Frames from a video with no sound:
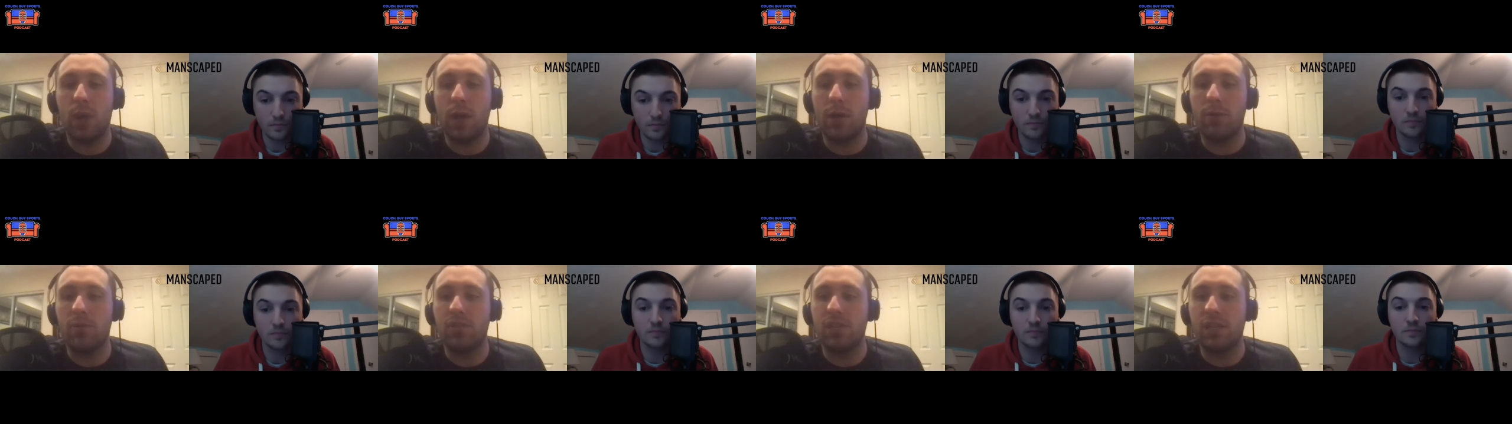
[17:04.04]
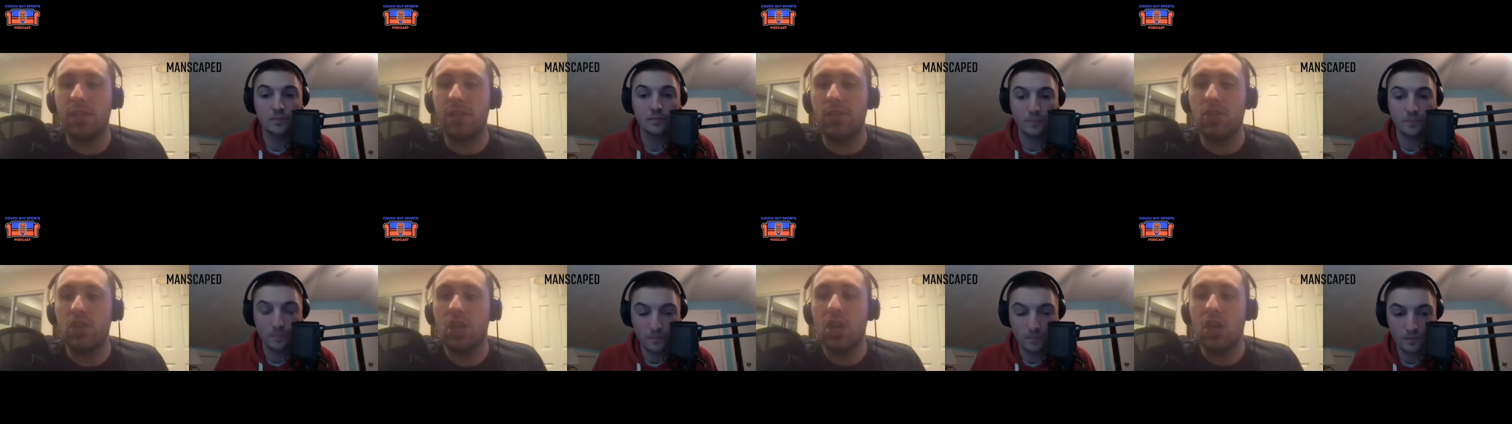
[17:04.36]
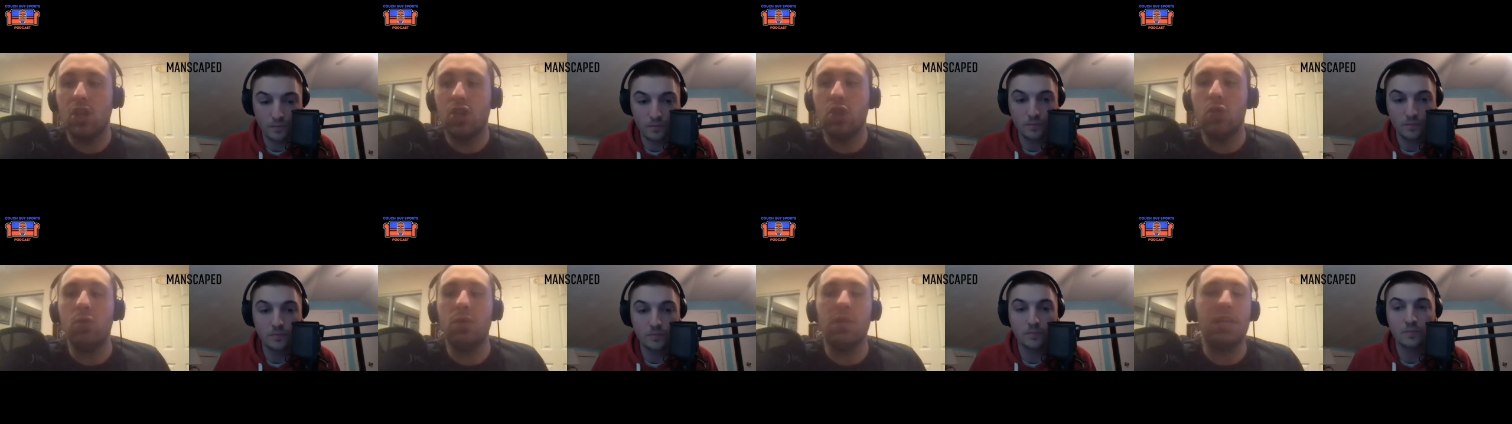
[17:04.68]
Speaker 1: receivers.
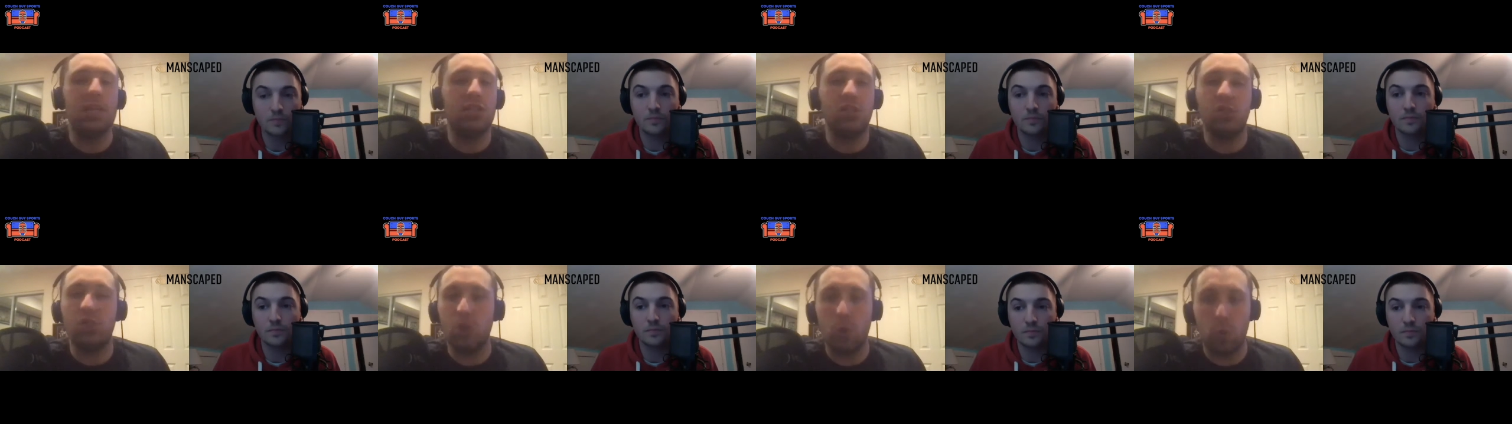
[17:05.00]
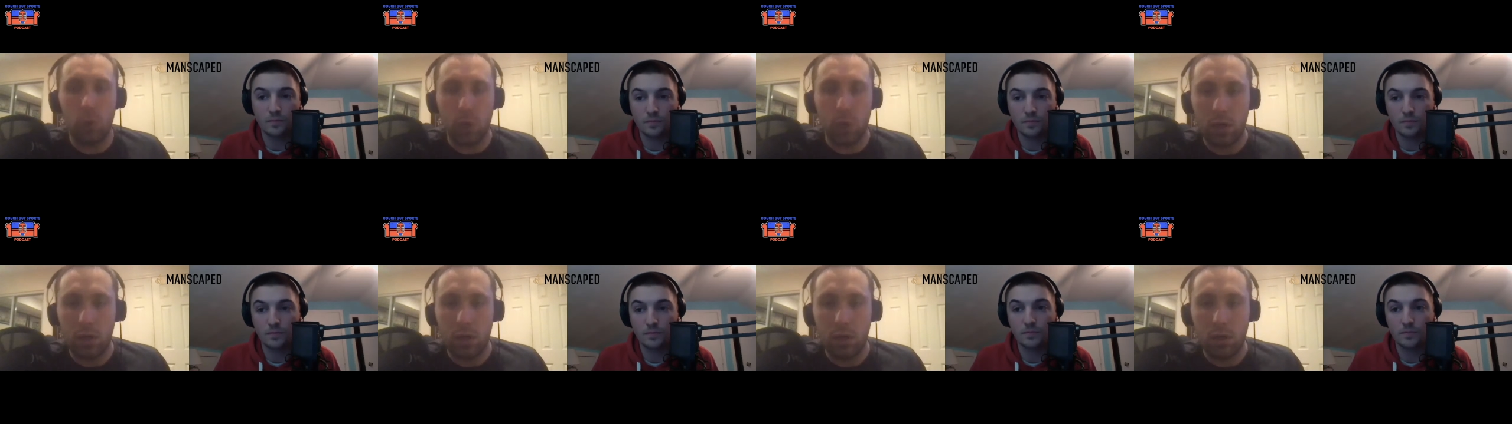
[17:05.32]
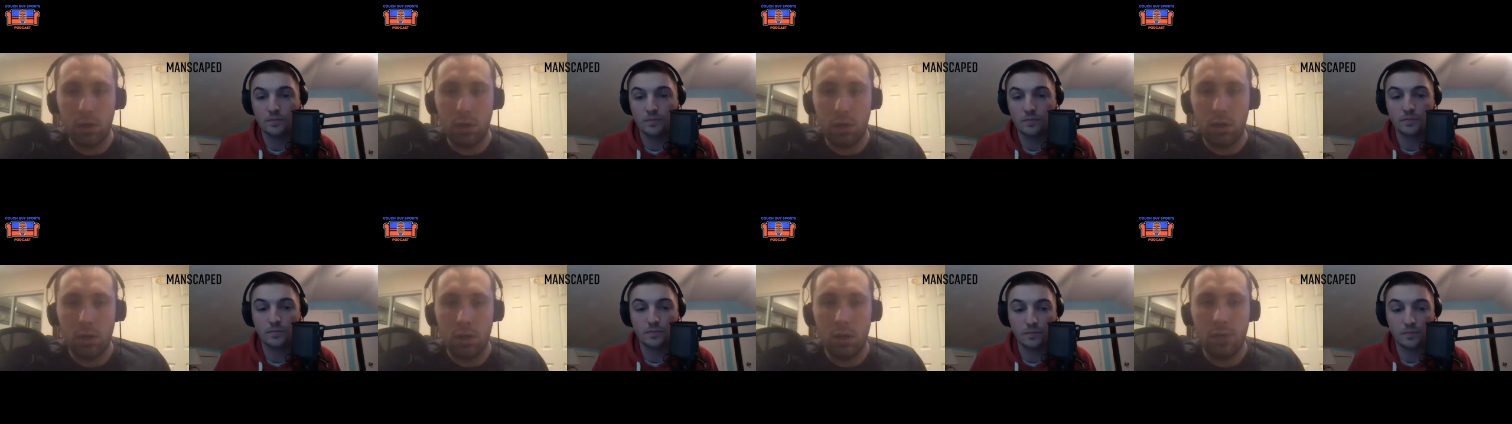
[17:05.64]
You need to do it.
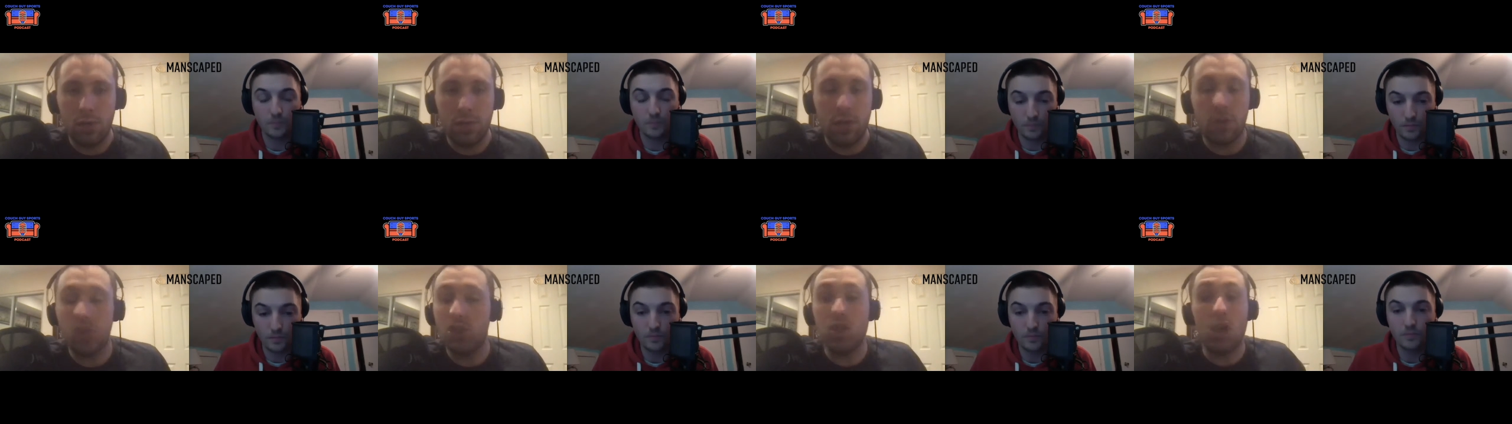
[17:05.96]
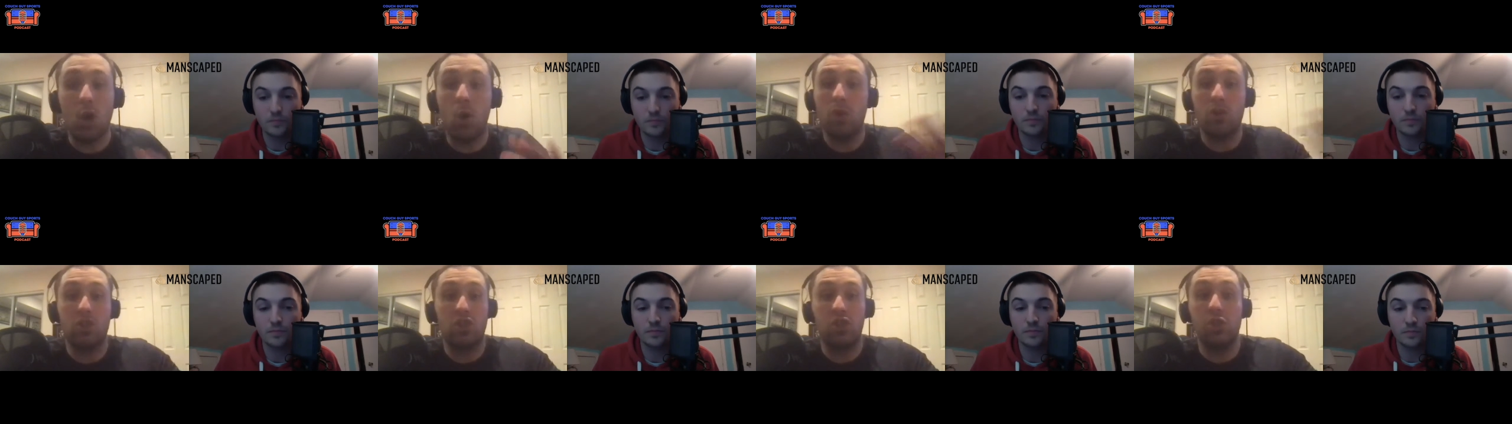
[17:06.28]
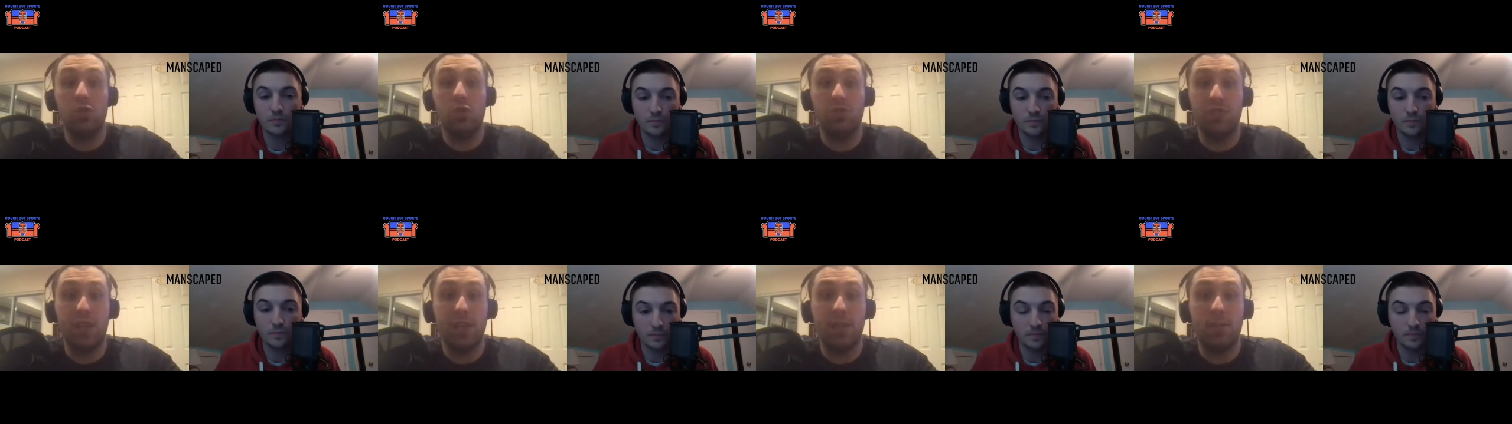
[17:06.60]
Mm-hmm. There's no
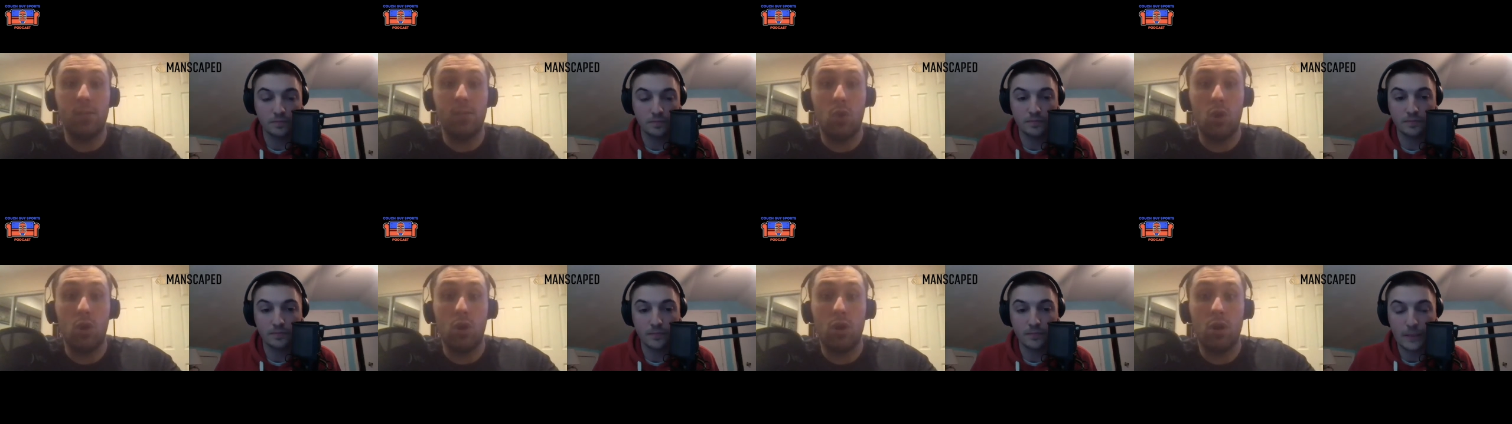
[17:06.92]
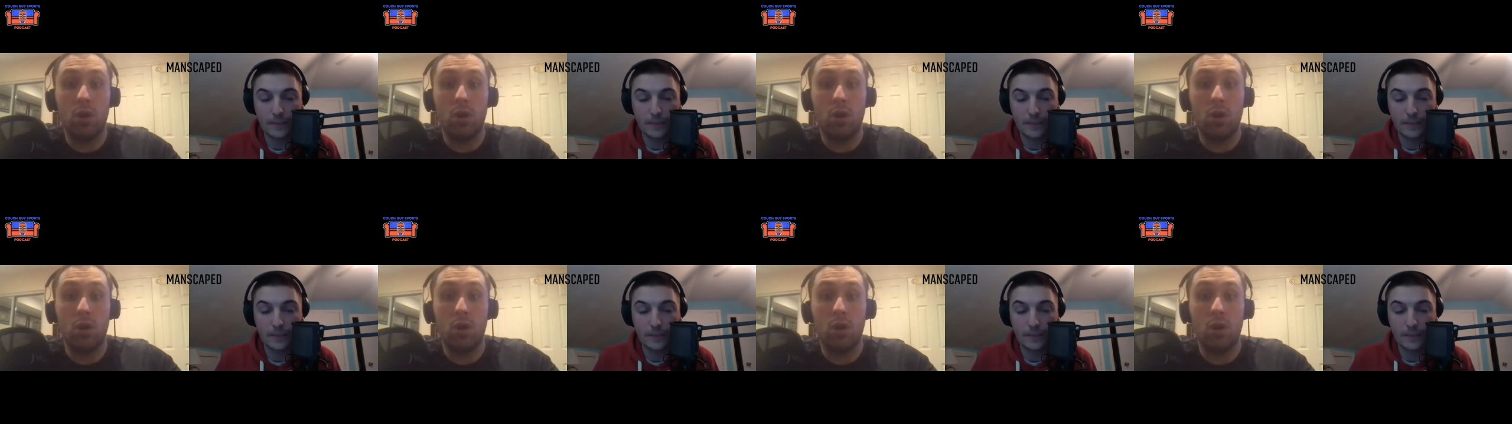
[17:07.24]
excuse anymore.